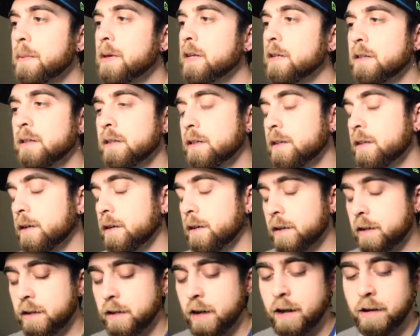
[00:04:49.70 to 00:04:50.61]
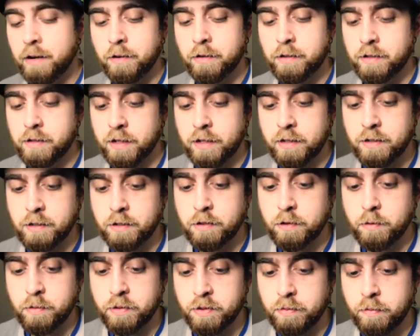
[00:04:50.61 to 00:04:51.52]
mean, look, I know the set's
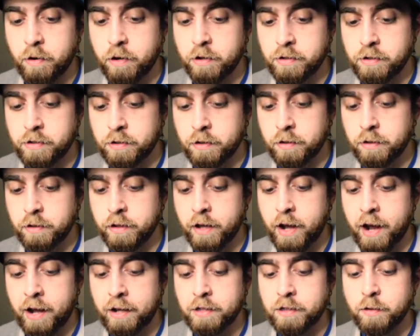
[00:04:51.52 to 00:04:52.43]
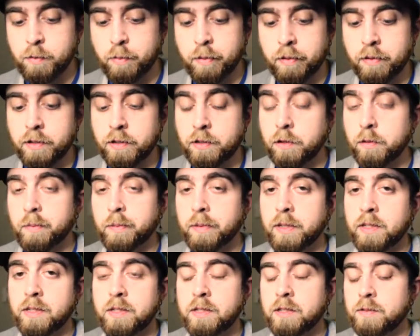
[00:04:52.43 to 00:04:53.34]
super small, so the odds of pulling
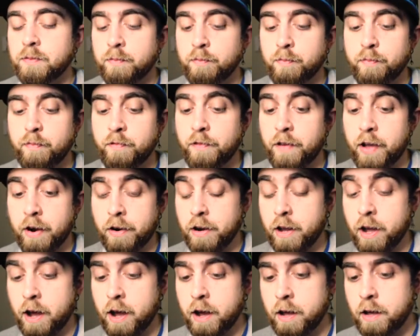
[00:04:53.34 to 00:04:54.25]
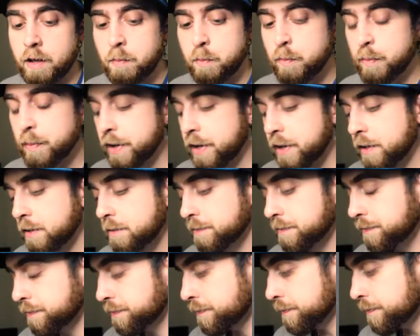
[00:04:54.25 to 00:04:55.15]
duplicates is very high, but
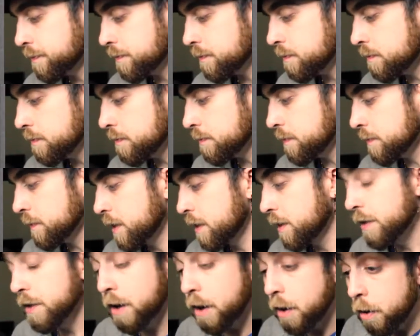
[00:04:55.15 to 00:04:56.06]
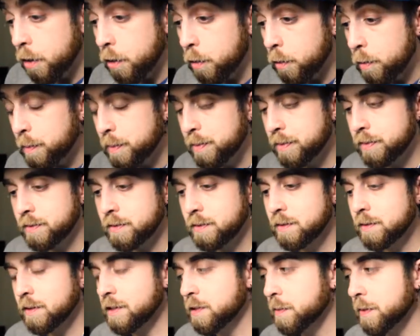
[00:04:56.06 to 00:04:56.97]
you hope,
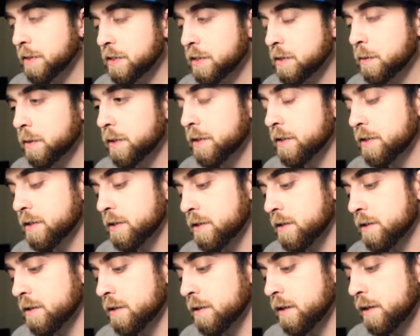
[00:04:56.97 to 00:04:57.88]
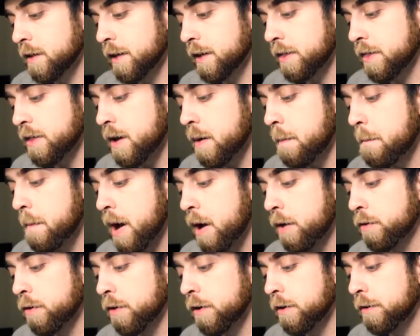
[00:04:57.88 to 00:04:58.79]
especially when there's like the
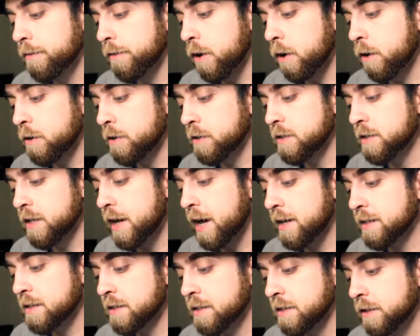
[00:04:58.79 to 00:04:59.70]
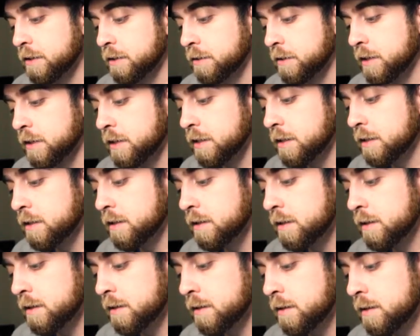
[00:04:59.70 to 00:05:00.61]
amount of cards that I still need
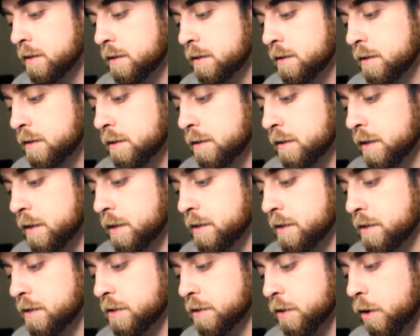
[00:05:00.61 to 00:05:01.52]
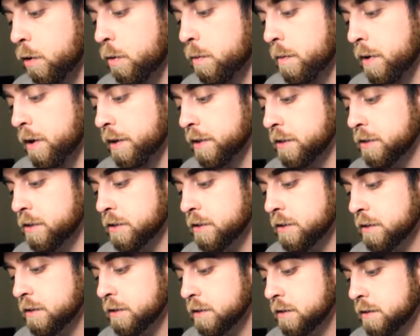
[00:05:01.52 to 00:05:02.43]
is so
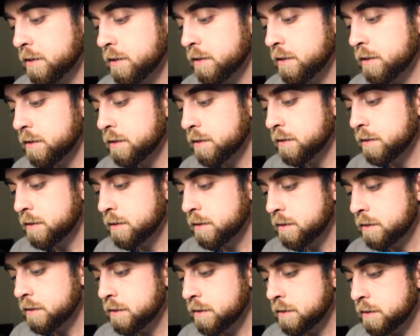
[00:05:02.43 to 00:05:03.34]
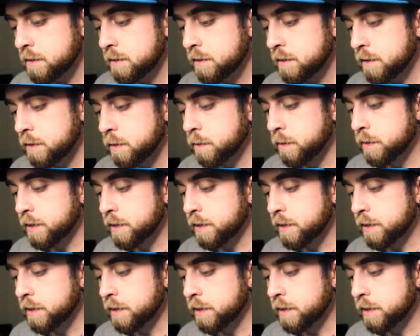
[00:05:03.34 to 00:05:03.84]
much. You